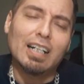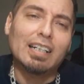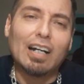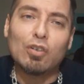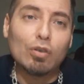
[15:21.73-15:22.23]

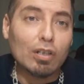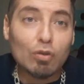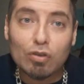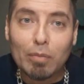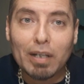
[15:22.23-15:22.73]
Now you could
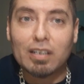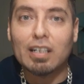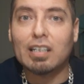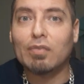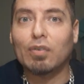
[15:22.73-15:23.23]
use your
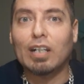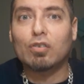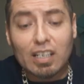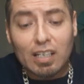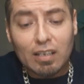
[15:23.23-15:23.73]
imagination for that
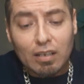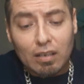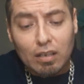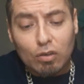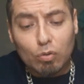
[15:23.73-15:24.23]
drug,
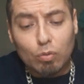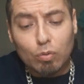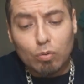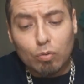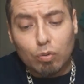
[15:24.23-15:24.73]

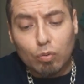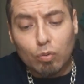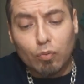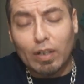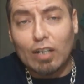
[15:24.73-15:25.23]

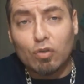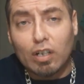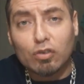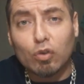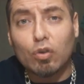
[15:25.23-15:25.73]
for that
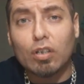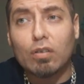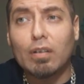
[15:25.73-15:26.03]
drug, so you could